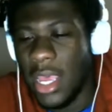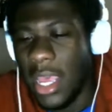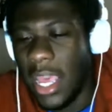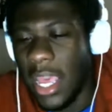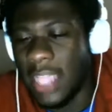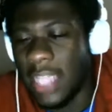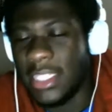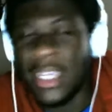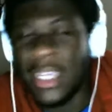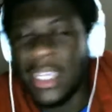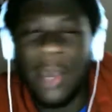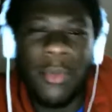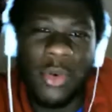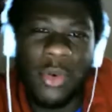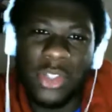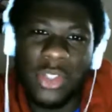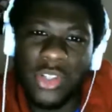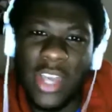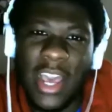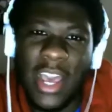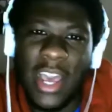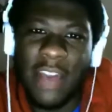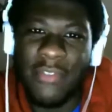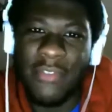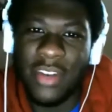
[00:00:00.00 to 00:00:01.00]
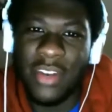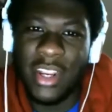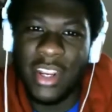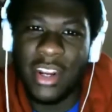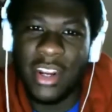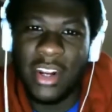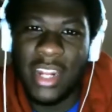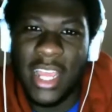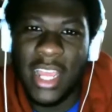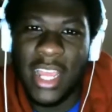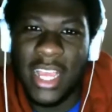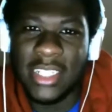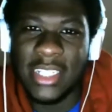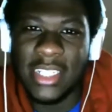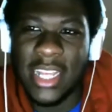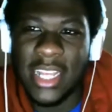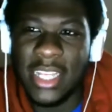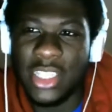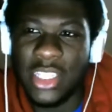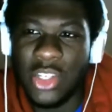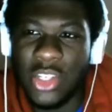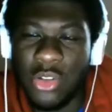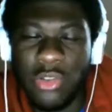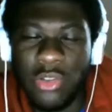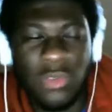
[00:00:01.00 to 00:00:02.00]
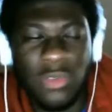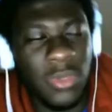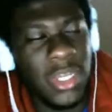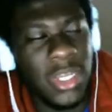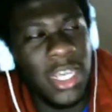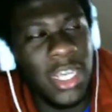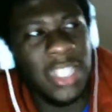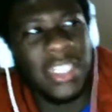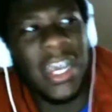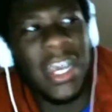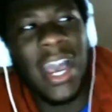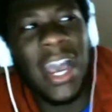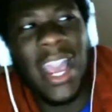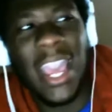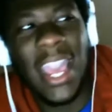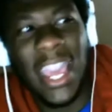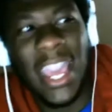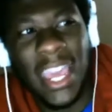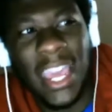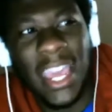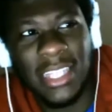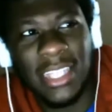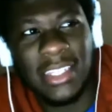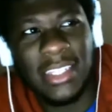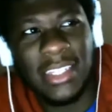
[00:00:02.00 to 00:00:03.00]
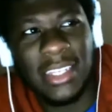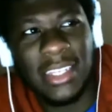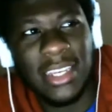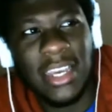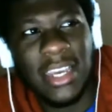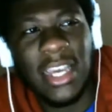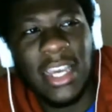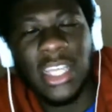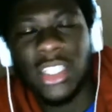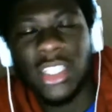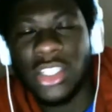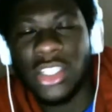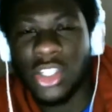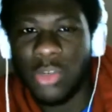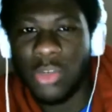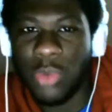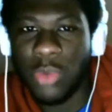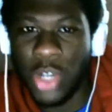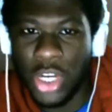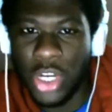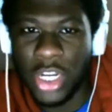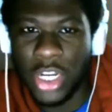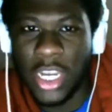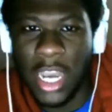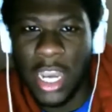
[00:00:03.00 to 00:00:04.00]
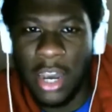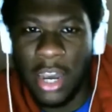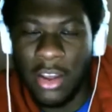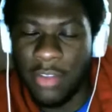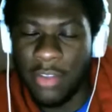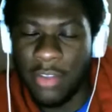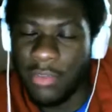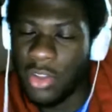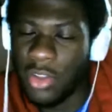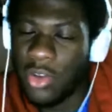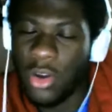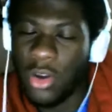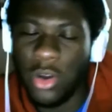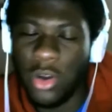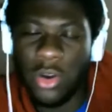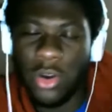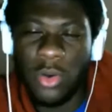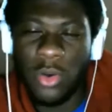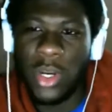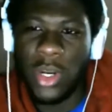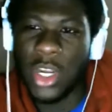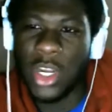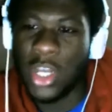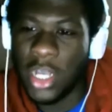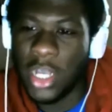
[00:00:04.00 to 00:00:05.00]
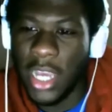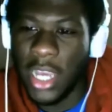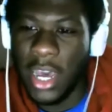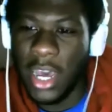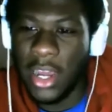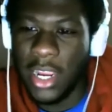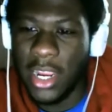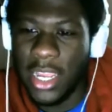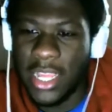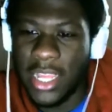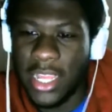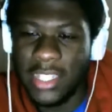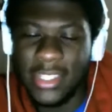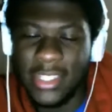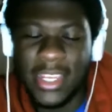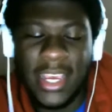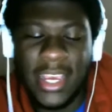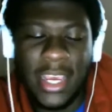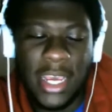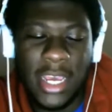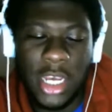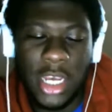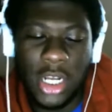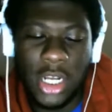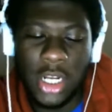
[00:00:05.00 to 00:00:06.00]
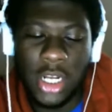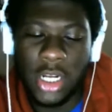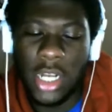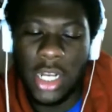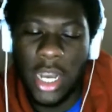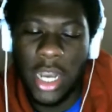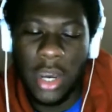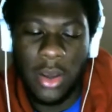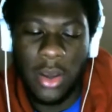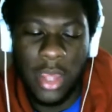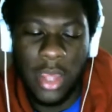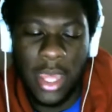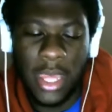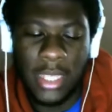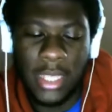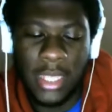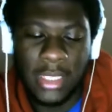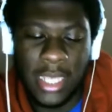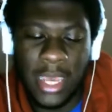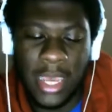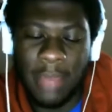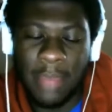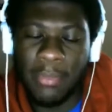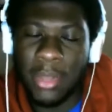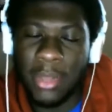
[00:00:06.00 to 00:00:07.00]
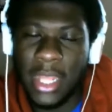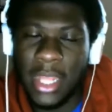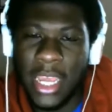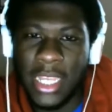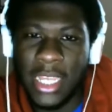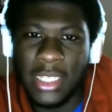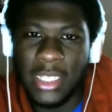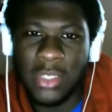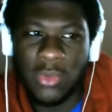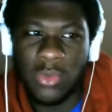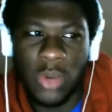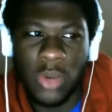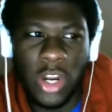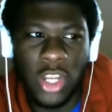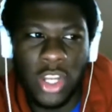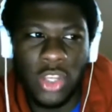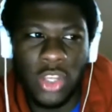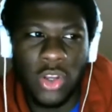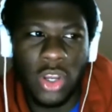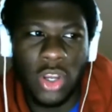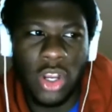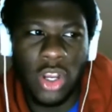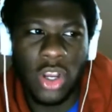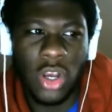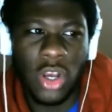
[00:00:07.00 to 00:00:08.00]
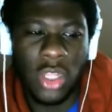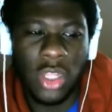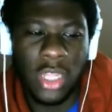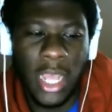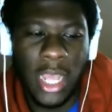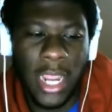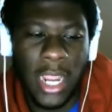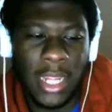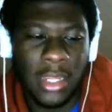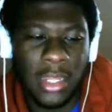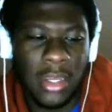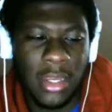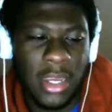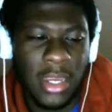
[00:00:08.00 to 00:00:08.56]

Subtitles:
And tell me what you had for dinner last night, too, because I ate some cookout. If you don't know what a cookout is a place where you can go, like,